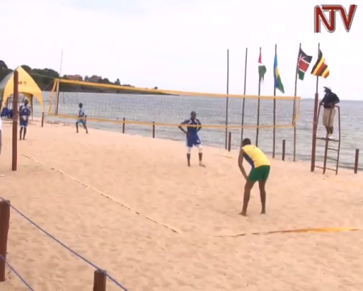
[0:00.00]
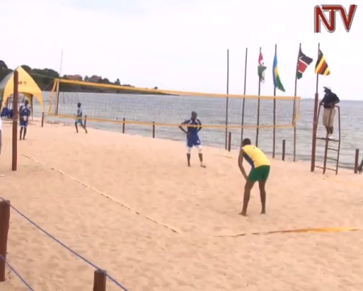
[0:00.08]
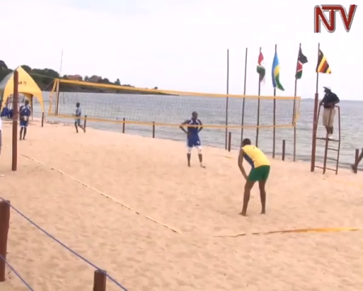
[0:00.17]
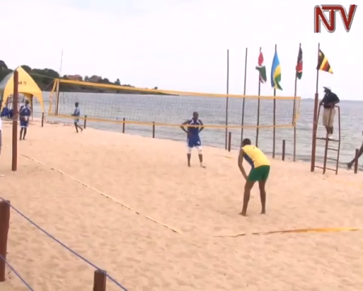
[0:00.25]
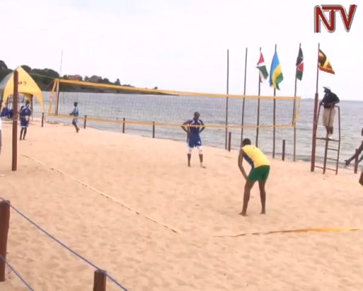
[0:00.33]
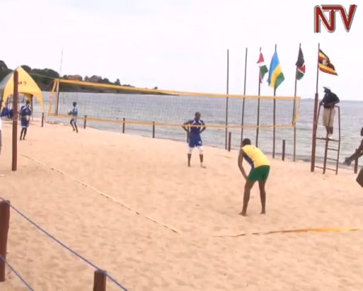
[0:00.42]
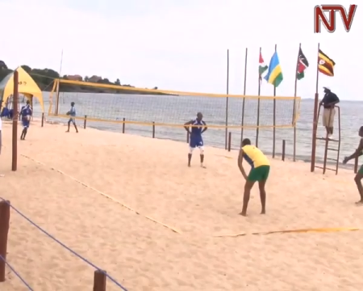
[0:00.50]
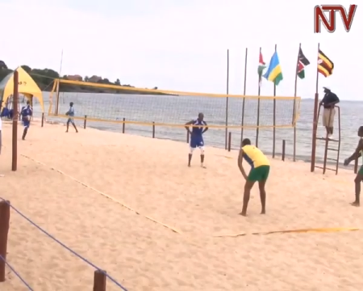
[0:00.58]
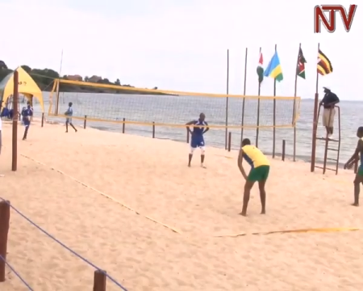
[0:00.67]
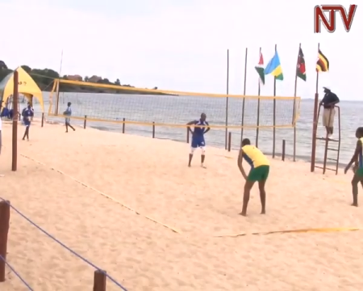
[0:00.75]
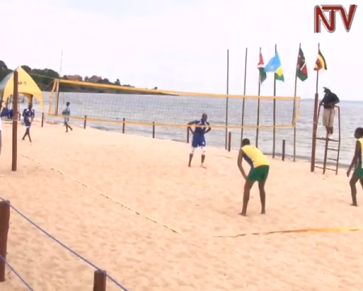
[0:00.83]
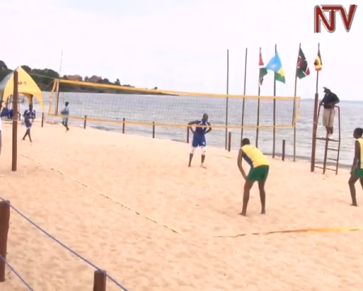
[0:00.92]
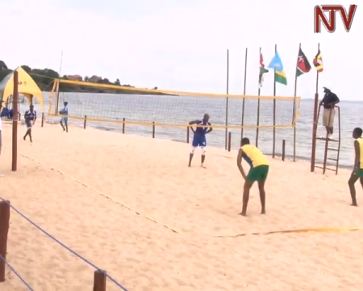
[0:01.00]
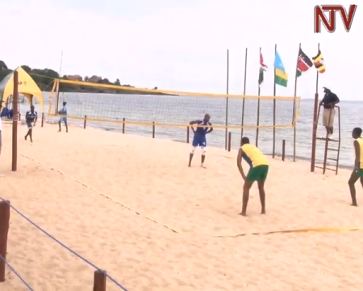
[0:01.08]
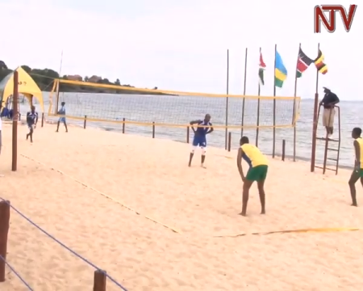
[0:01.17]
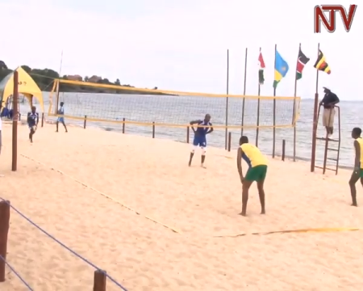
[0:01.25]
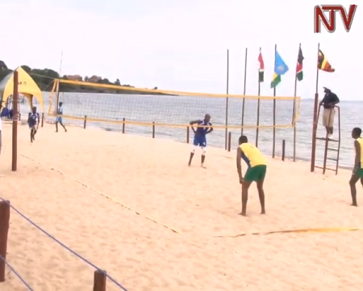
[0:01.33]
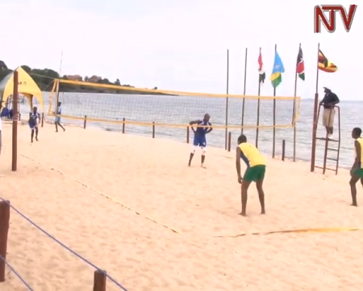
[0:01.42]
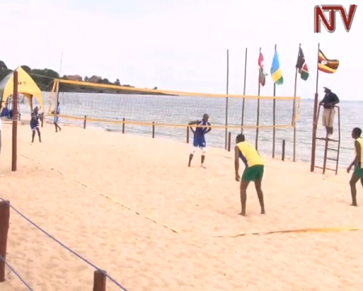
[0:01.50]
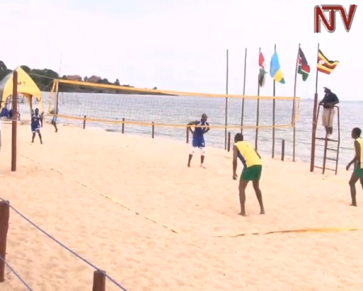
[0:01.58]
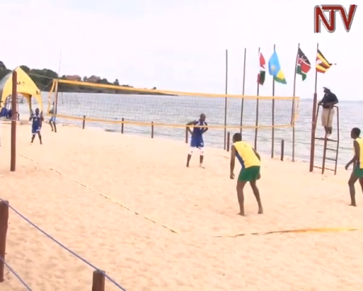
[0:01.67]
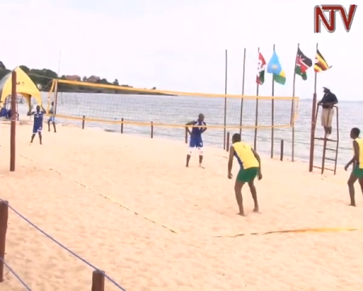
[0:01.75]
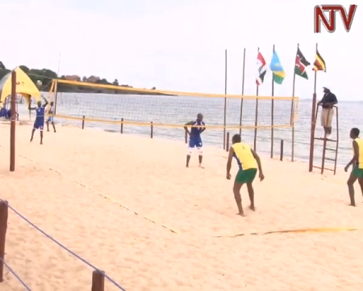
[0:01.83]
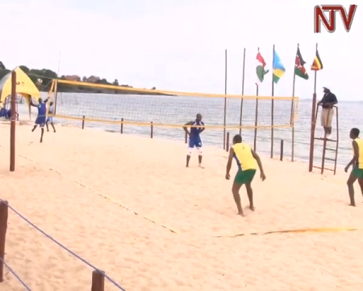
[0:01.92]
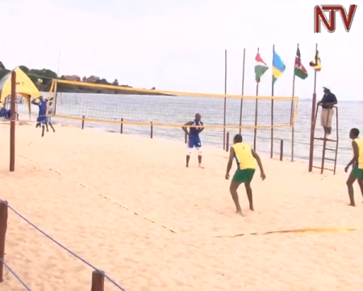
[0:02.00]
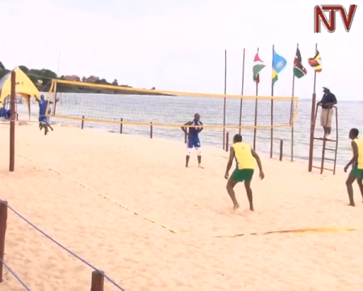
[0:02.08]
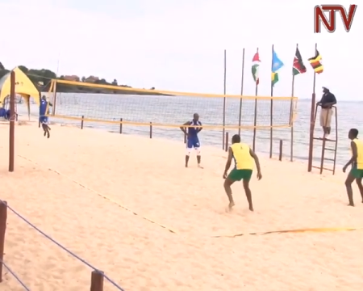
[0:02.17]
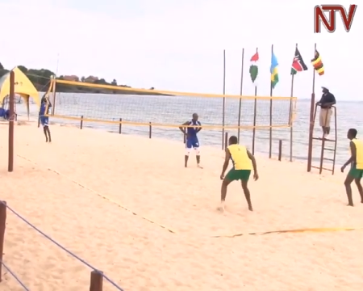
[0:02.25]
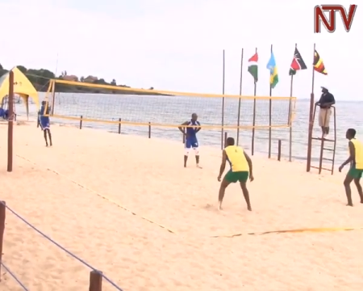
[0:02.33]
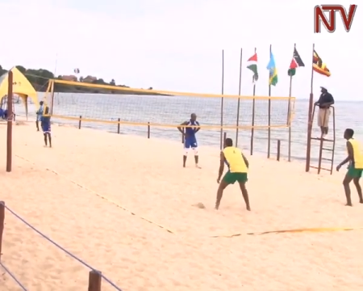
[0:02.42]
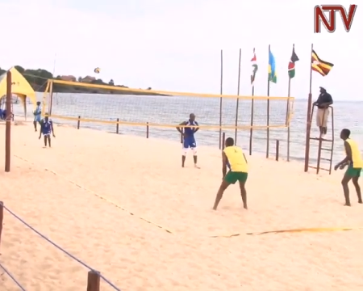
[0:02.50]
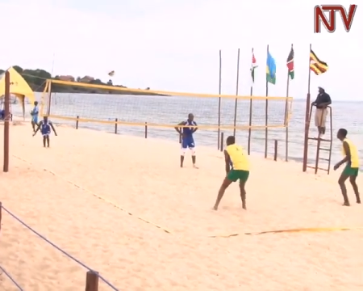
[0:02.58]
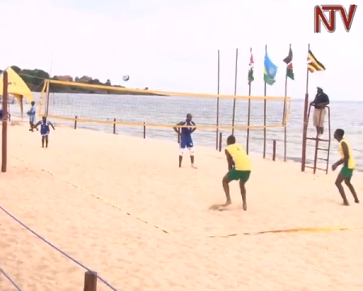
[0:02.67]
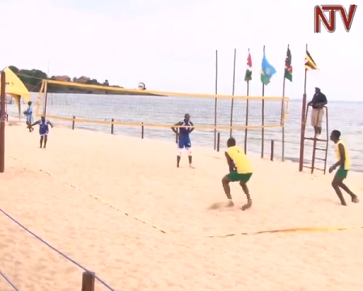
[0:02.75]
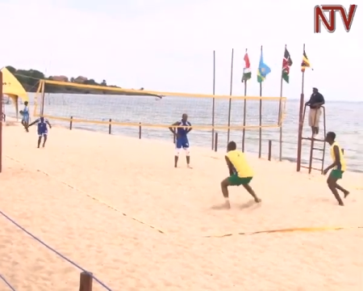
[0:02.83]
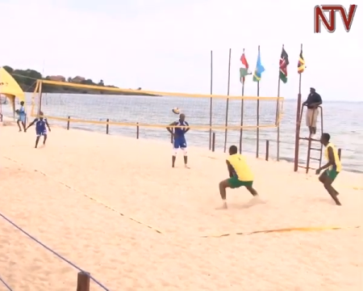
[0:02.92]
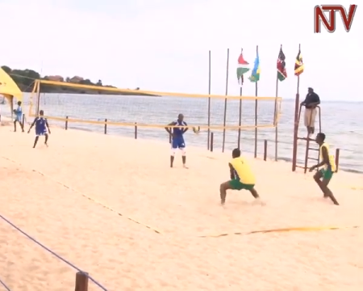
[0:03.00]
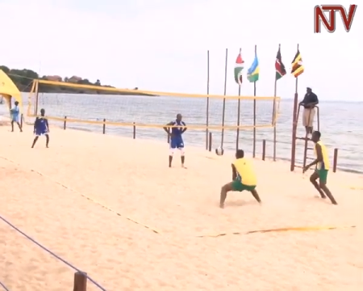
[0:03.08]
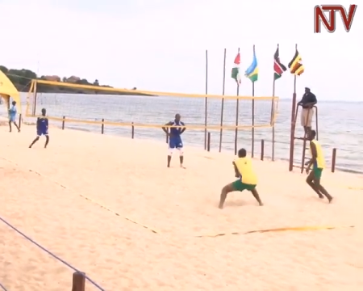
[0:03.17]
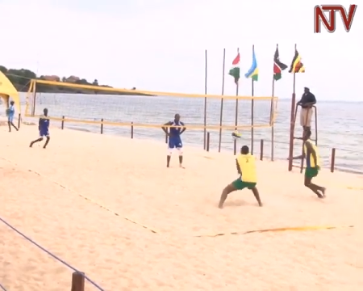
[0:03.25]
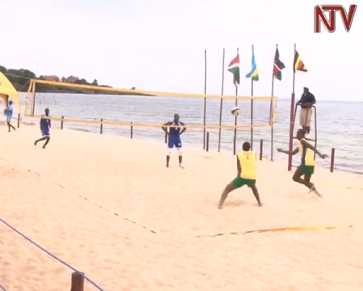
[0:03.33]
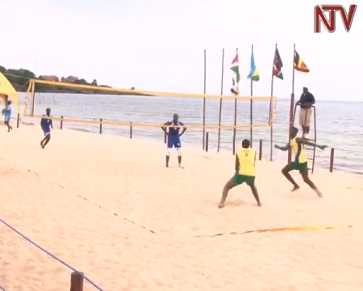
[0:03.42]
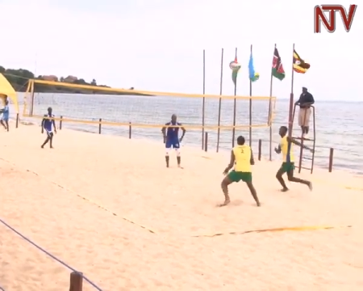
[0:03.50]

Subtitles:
No face is visible, so there are no lips to read.